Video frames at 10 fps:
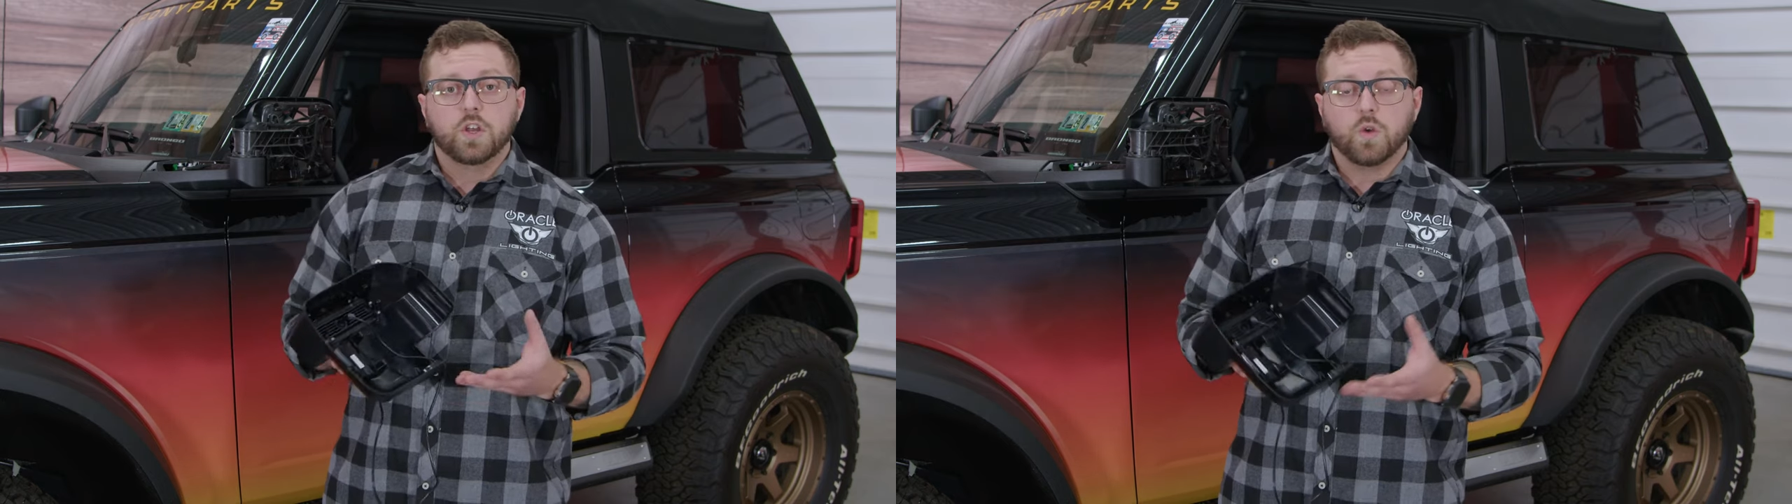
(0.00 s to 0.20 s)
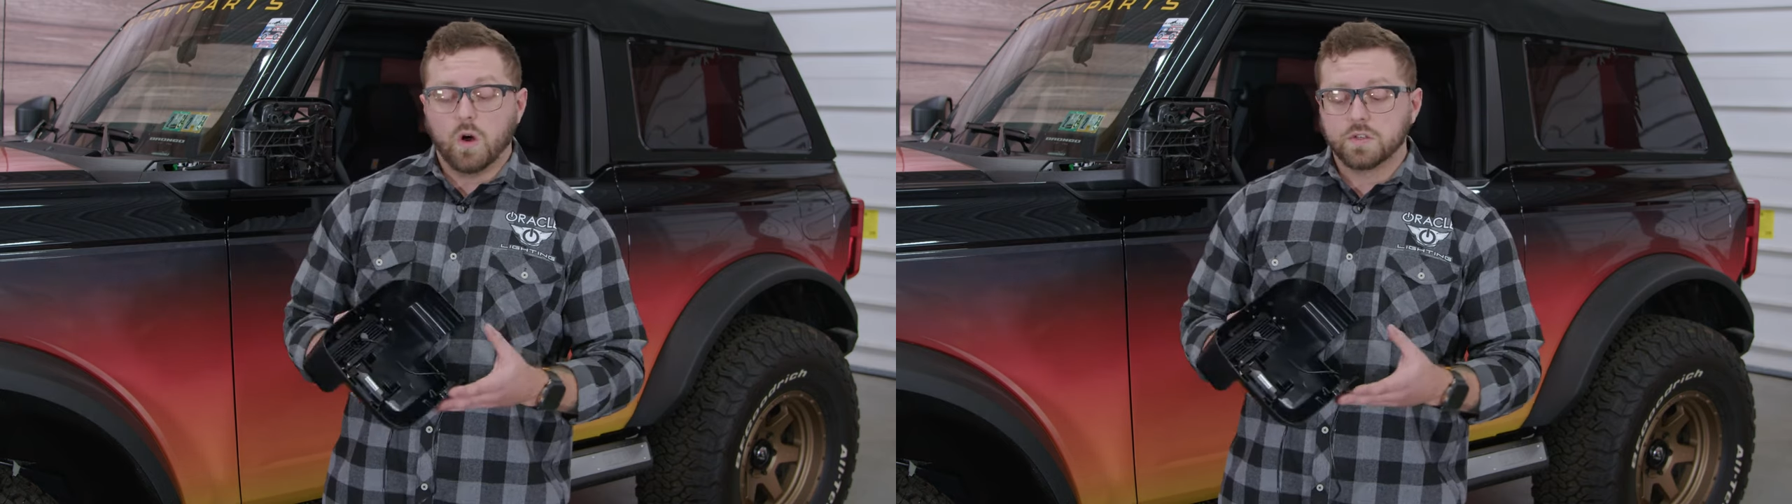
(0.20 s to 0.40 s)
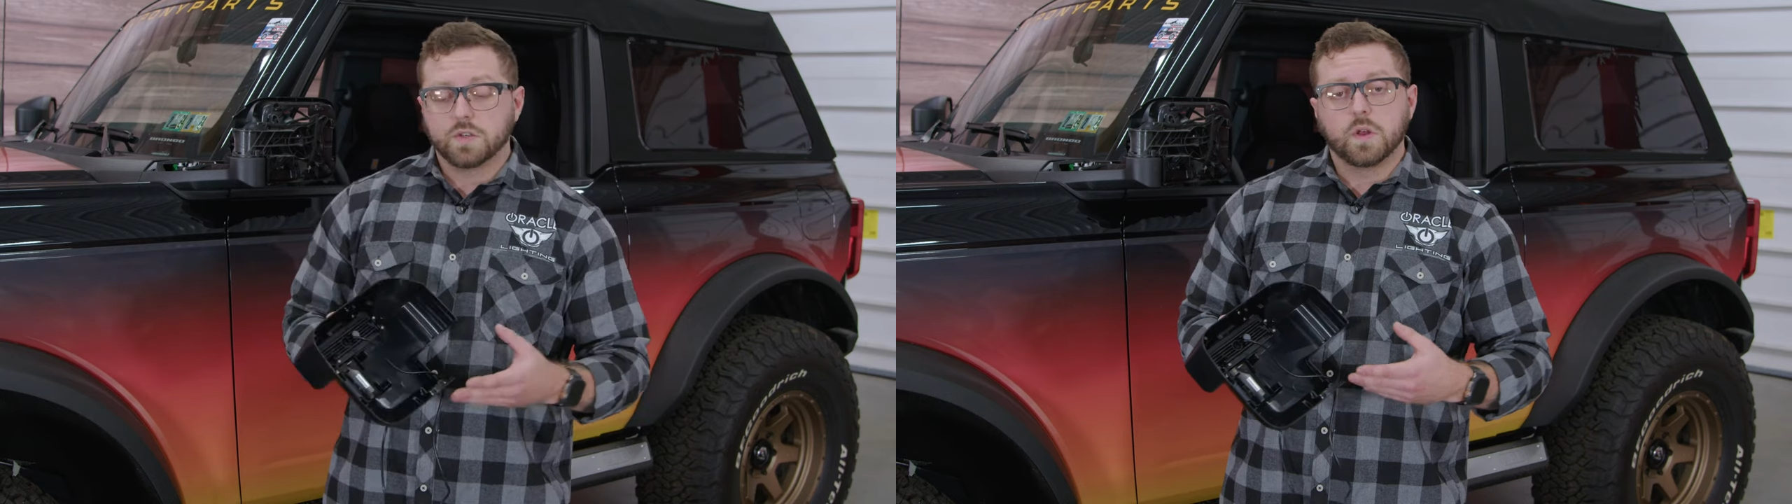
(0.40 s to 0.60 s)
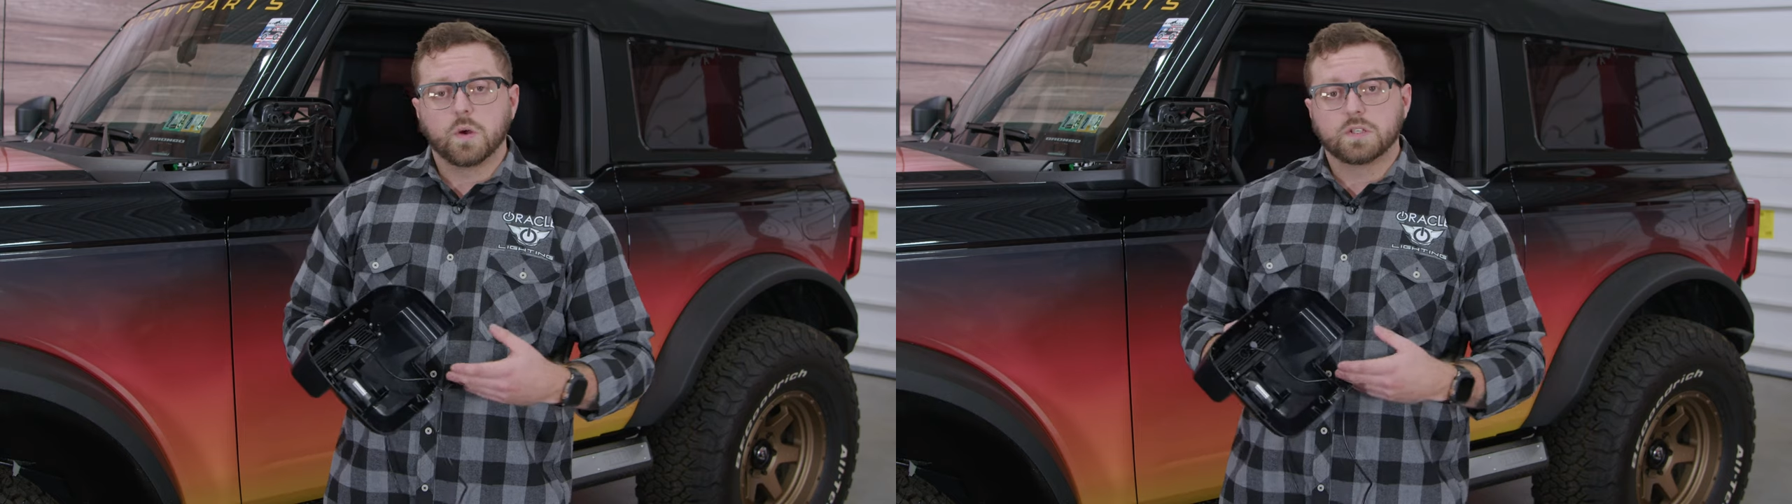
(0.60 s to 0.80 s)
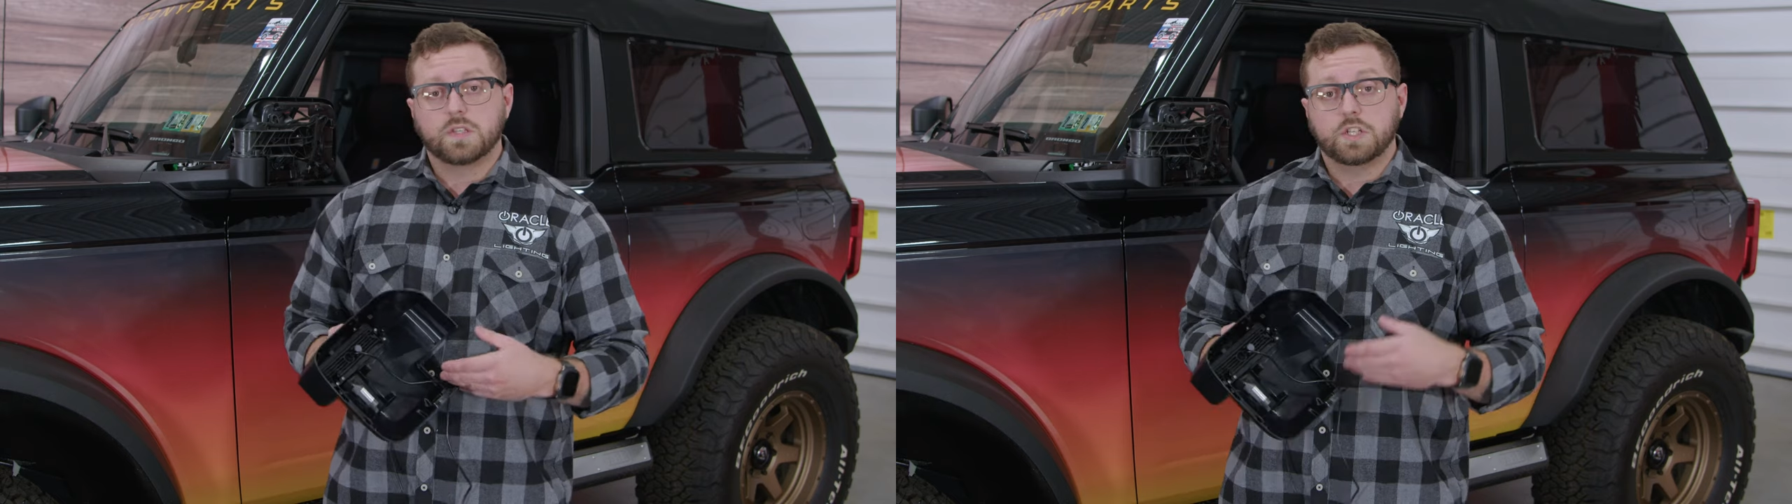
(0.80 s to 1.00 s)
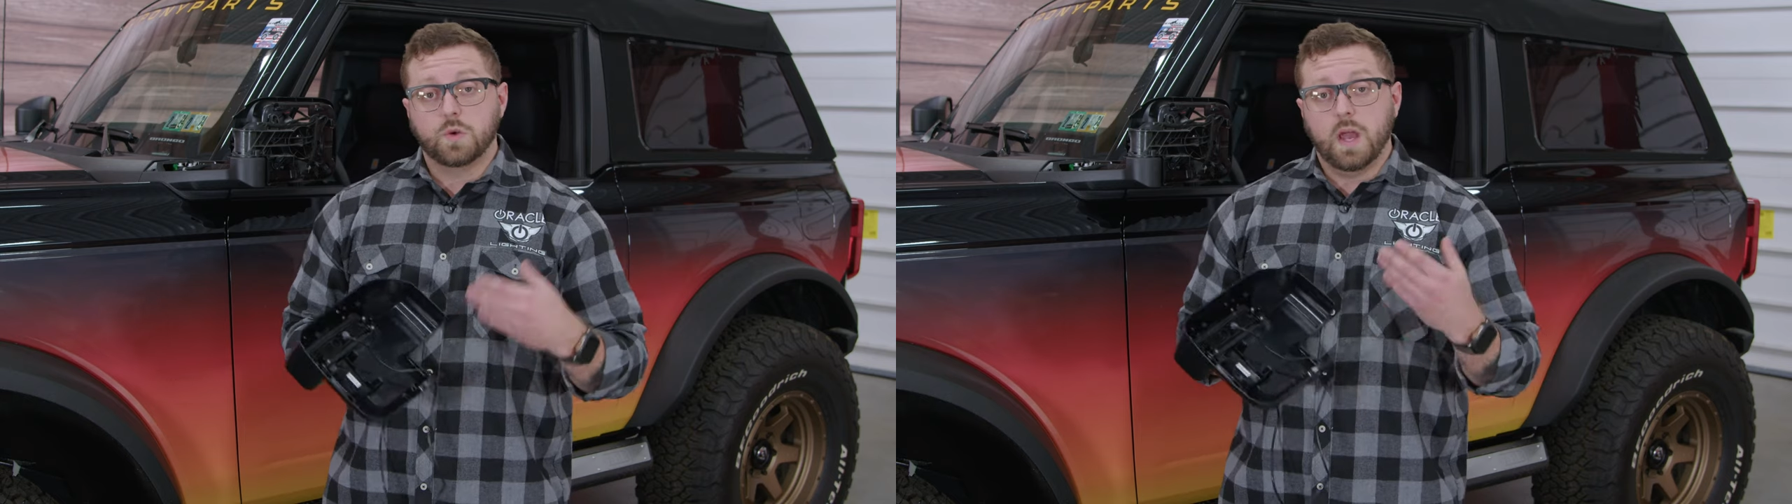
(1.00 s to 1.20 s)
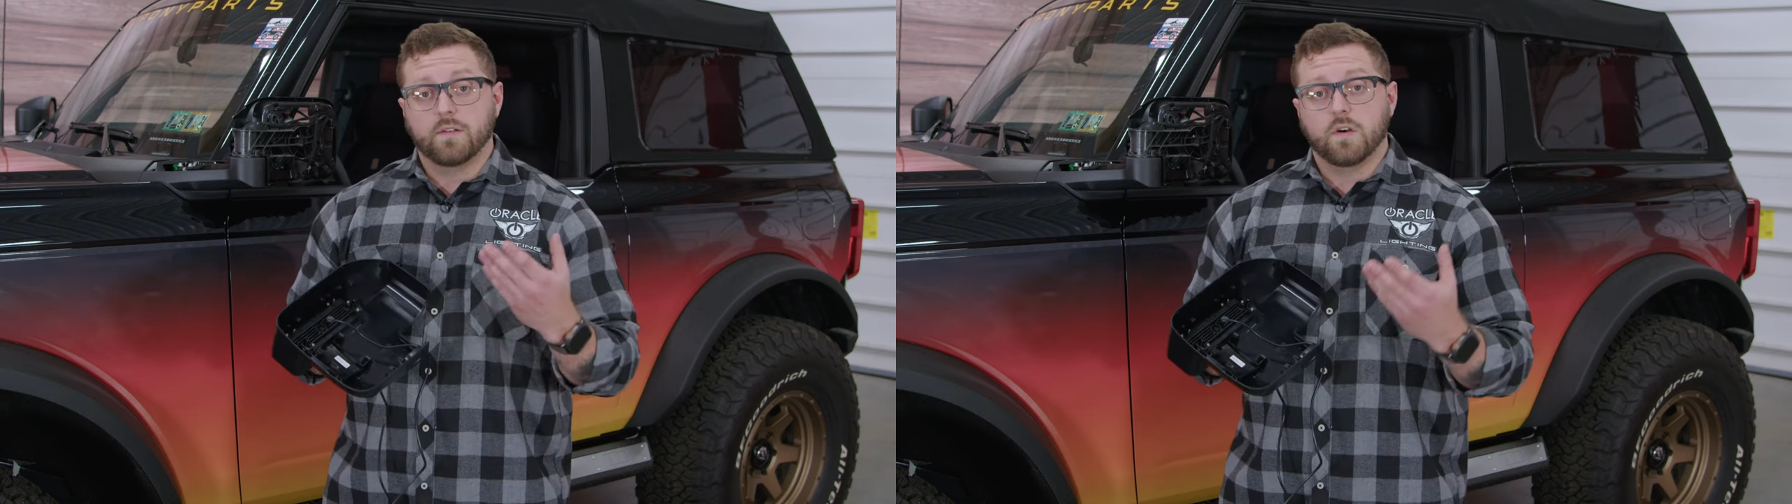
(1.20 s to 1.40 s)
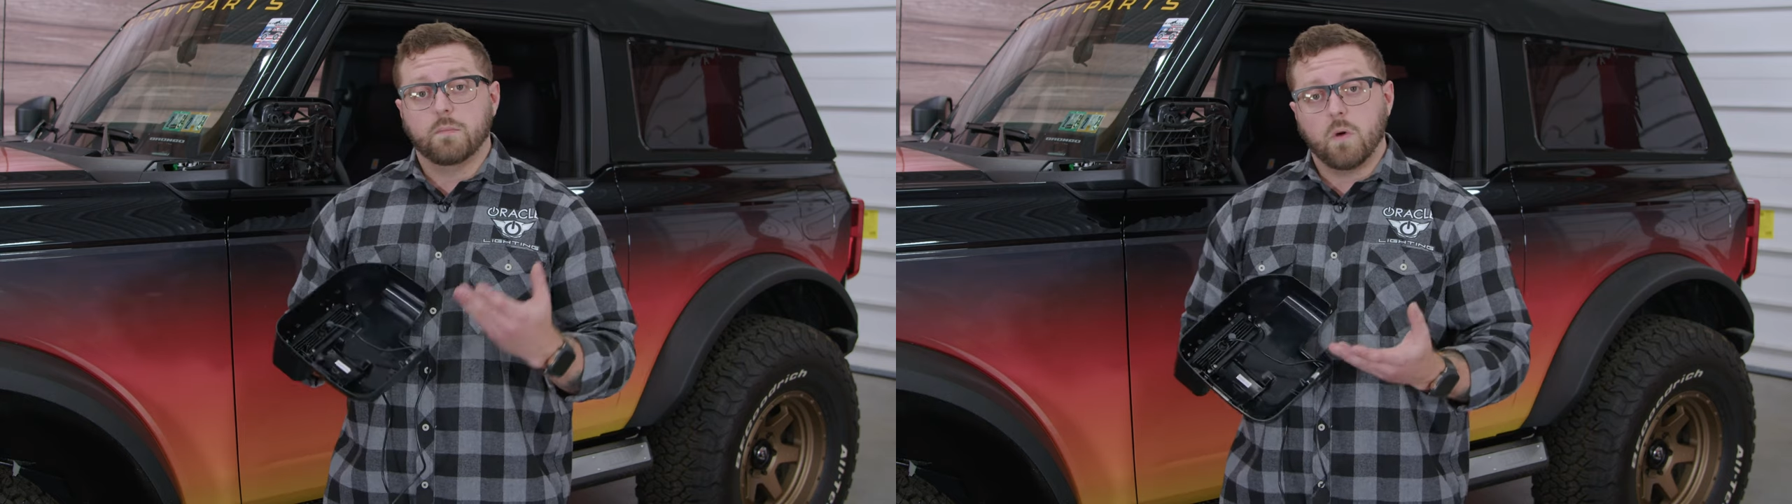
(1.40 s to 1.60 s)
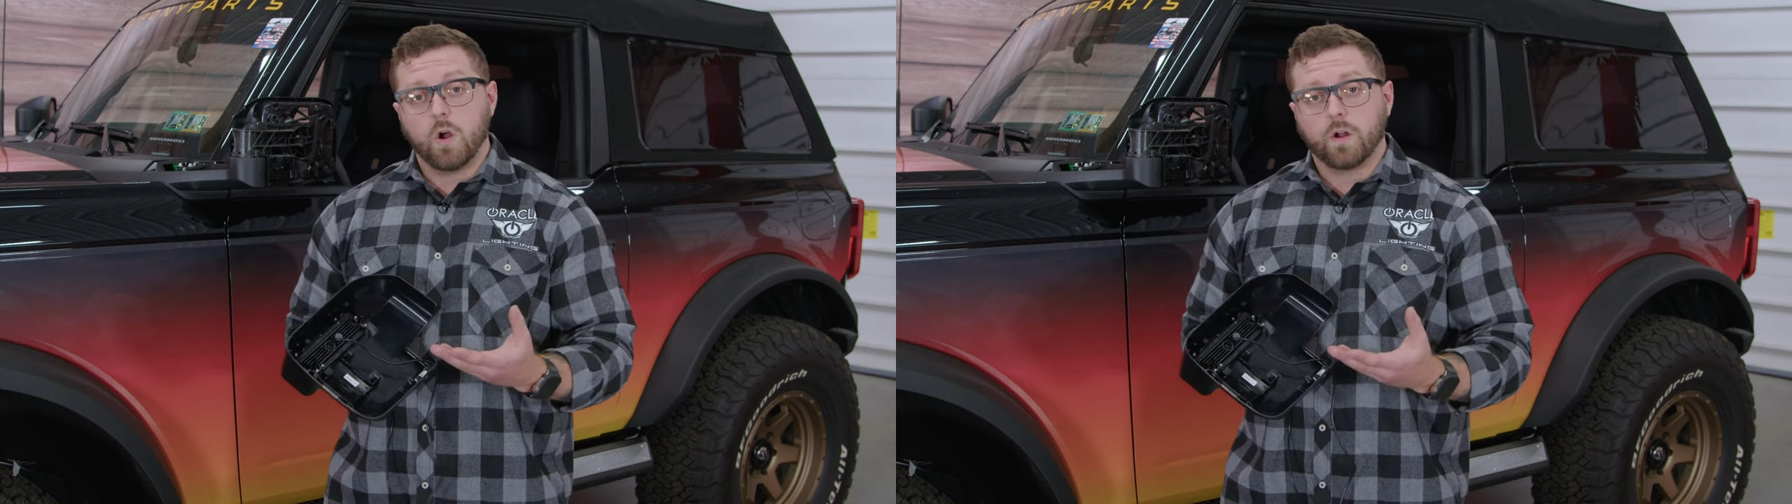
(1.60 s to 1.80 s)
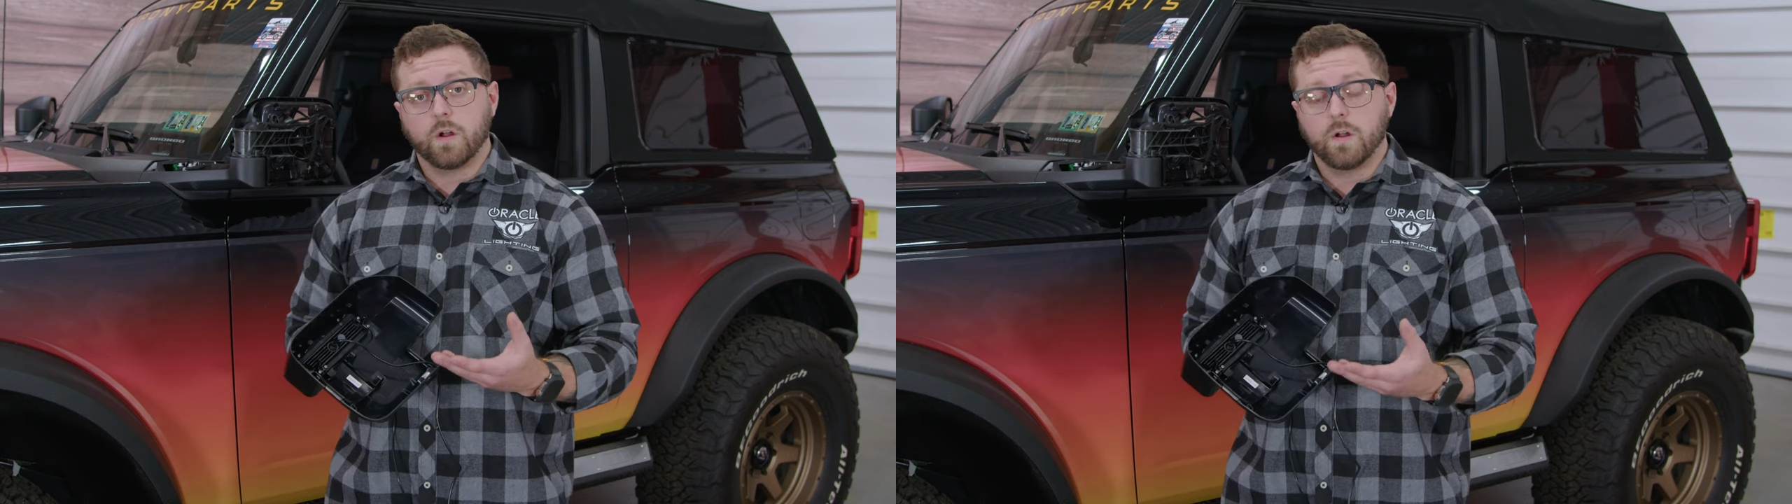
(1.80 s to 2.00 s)
you also notice that you have a
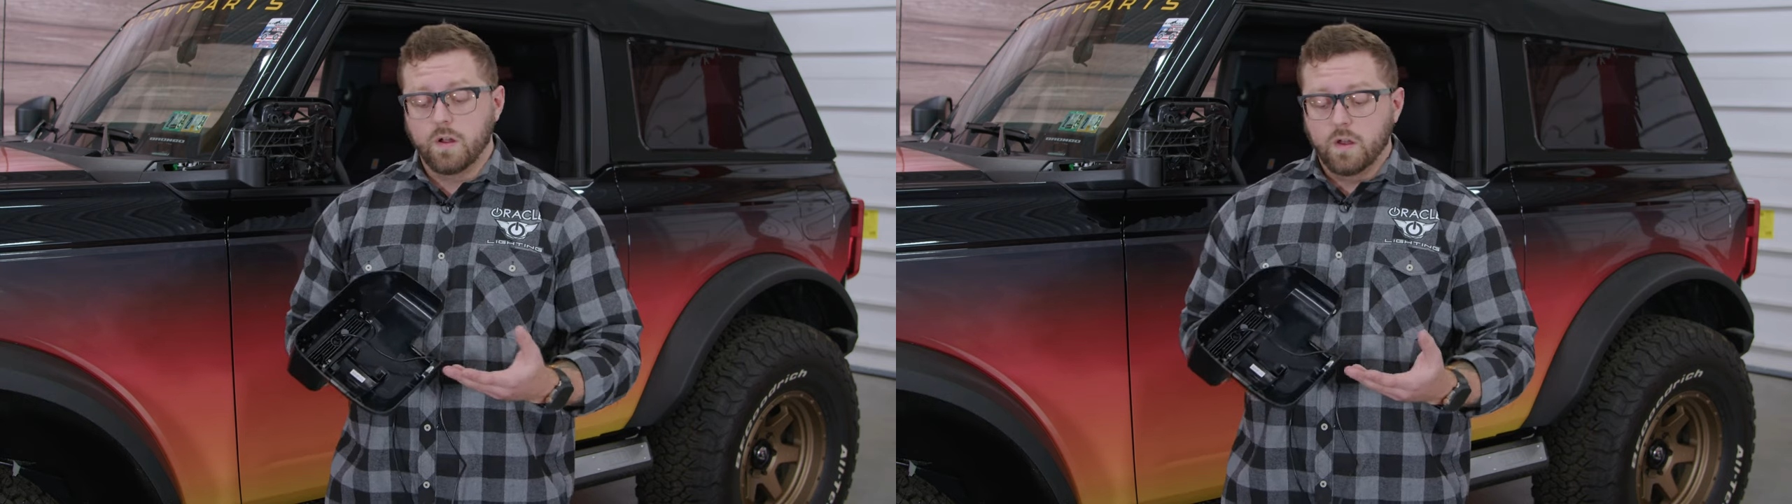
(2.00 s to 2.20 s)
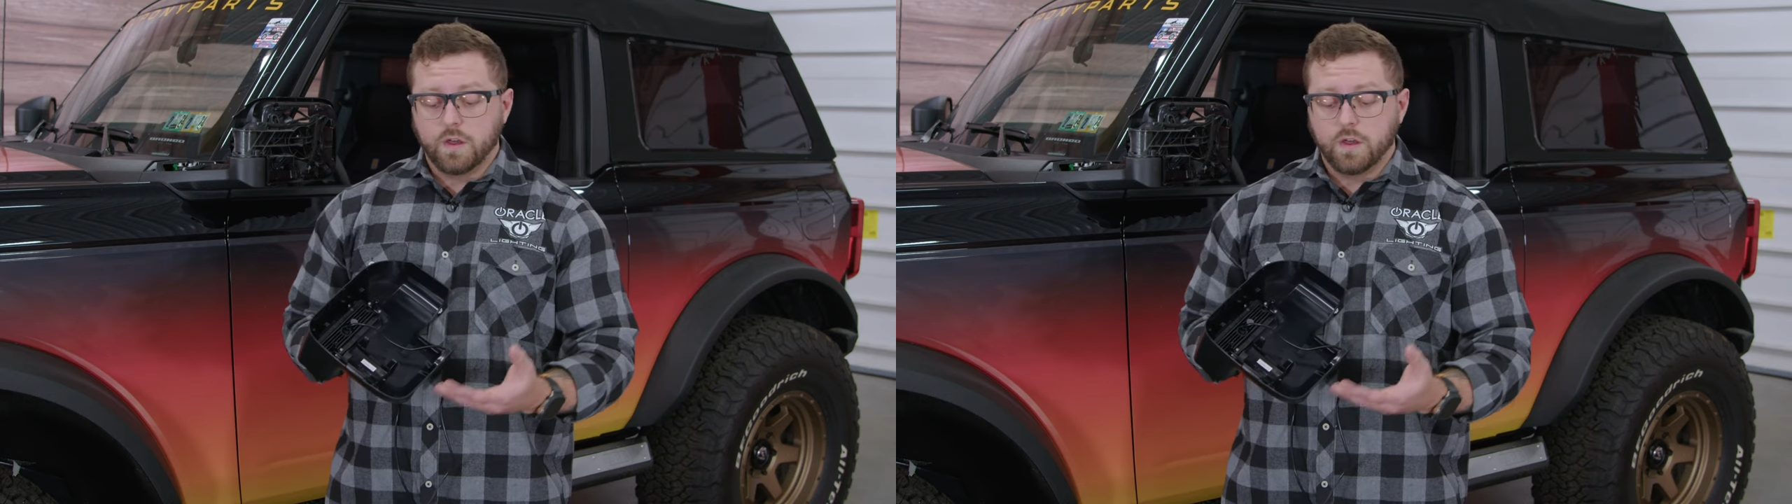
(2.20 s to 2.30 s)
marker,